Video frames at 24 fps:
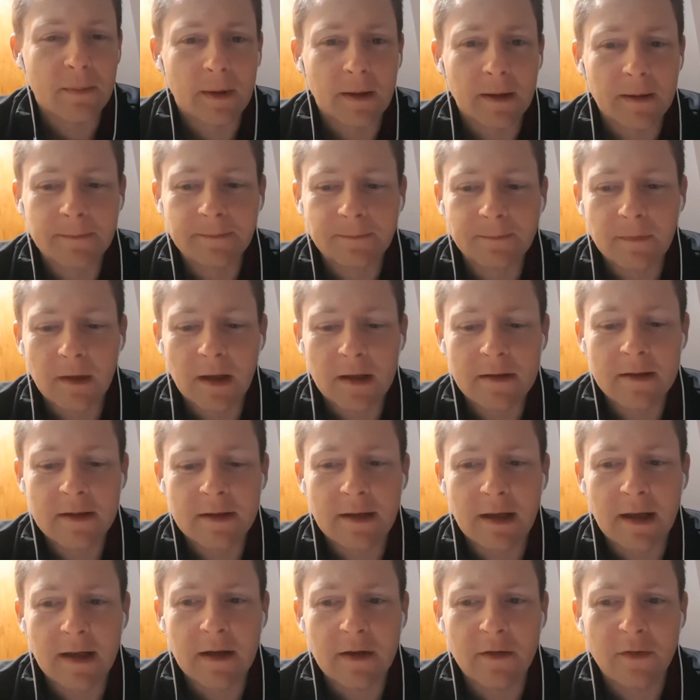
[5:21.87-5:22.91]
But end of
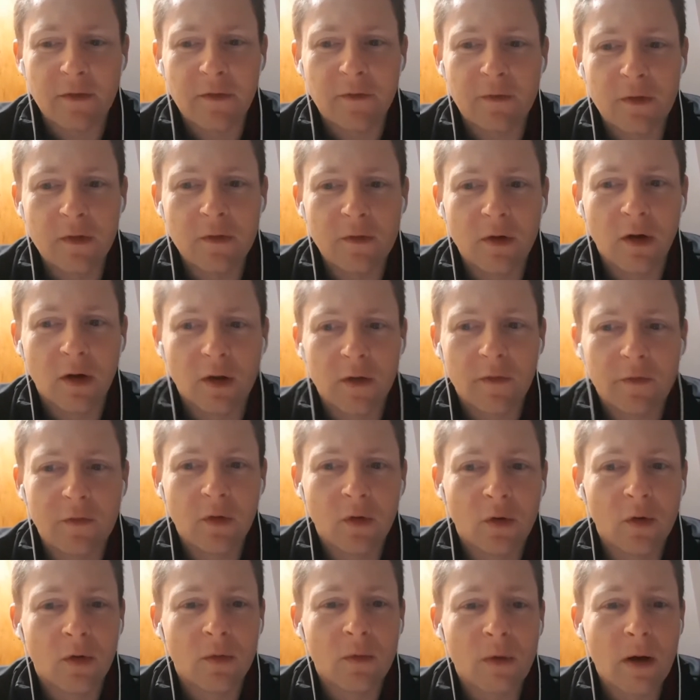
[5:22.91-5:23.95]
the day, if you got, if
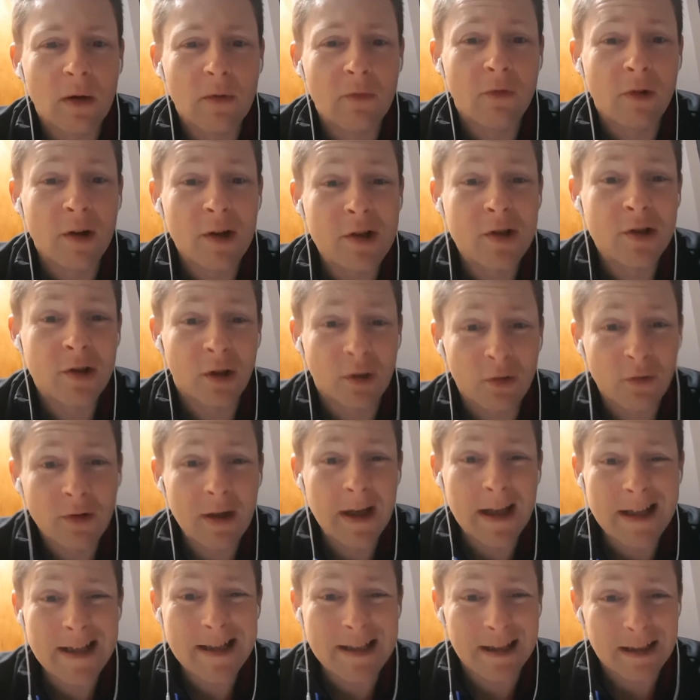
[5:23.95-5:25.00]
your original
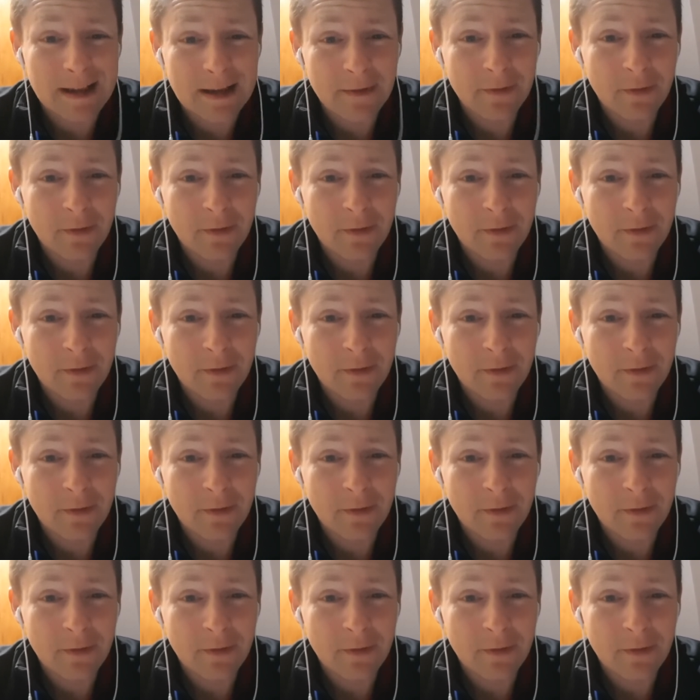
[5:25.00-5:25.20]
reason,